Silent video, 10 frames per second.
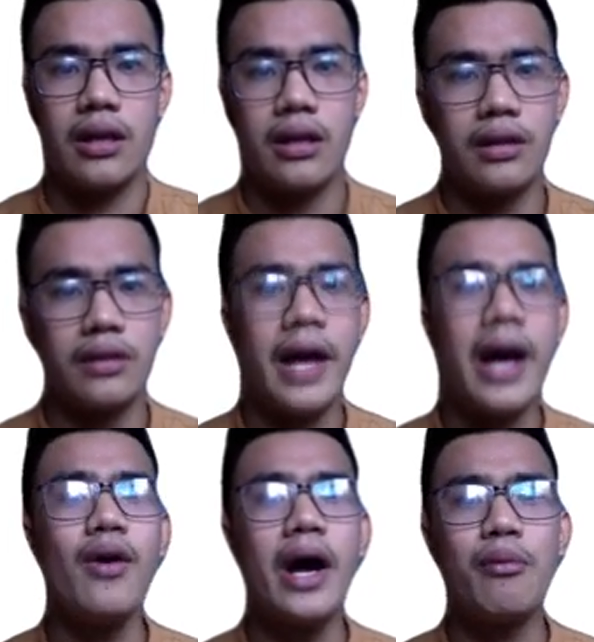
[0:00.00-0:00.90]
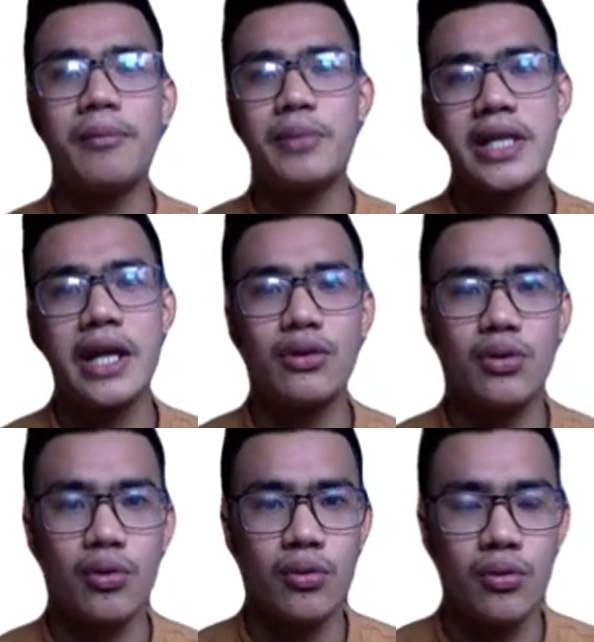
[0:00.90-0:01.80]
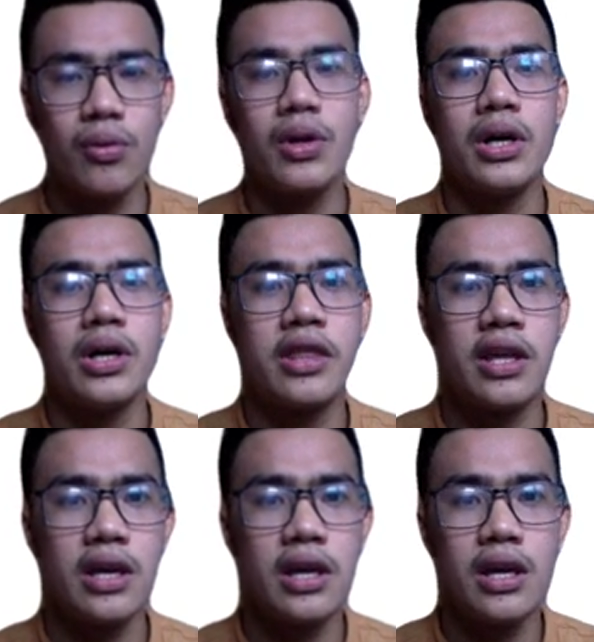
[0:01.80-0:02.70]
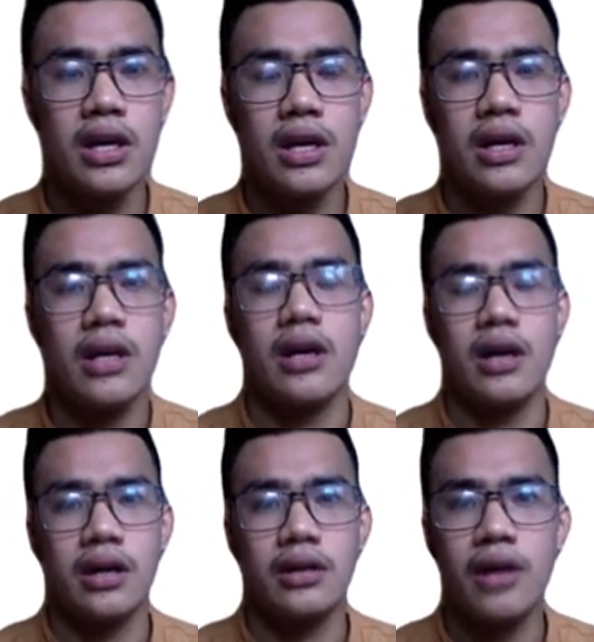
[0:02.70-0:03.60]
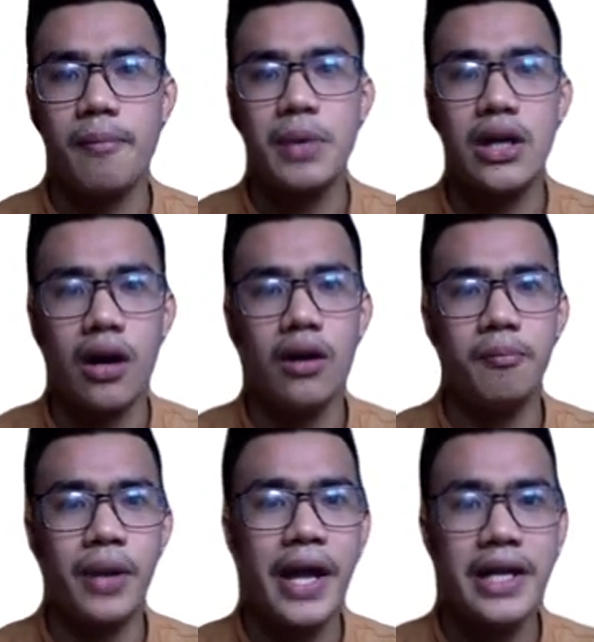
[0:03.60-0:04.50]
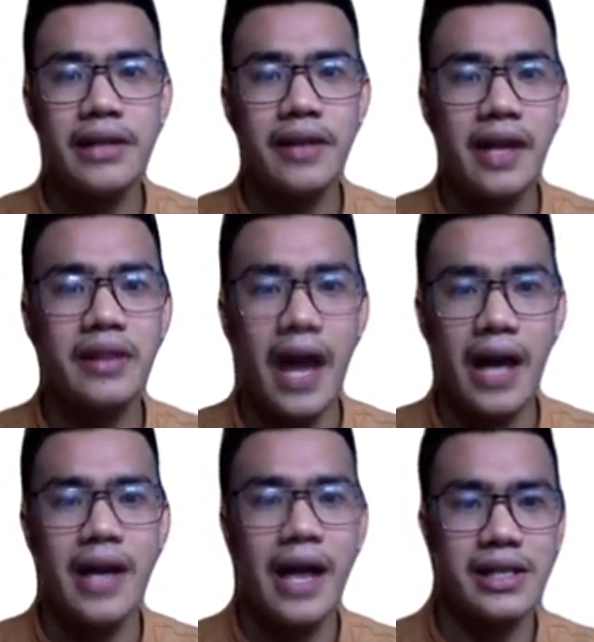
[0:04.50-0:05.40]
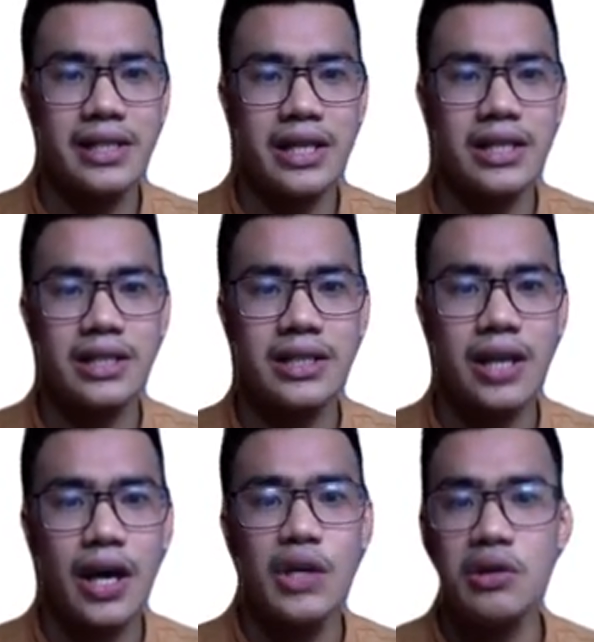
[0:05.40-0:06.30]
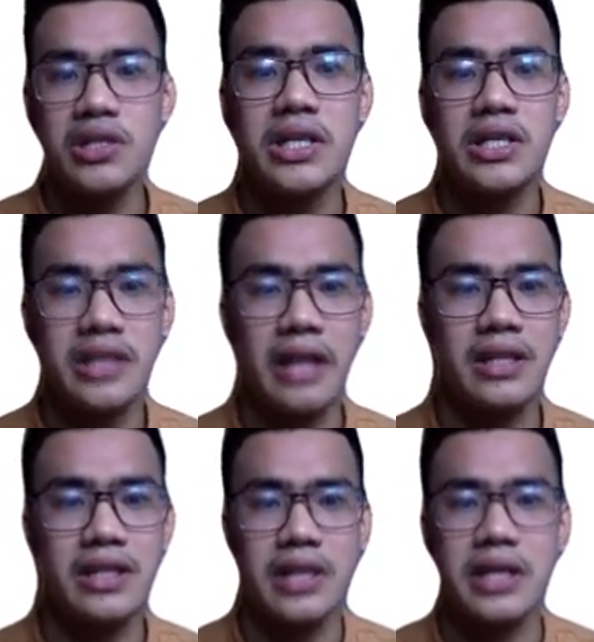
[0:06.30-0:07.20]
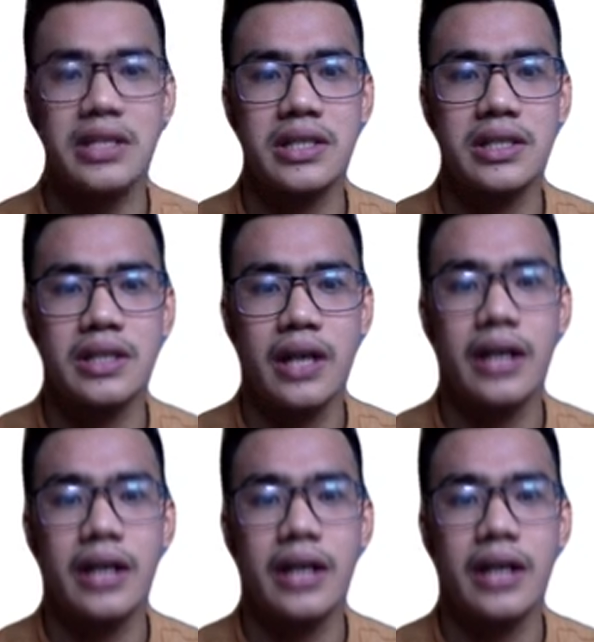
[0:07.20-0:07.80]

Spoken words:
Now I will present to you the topic on planning data analysis using statistics.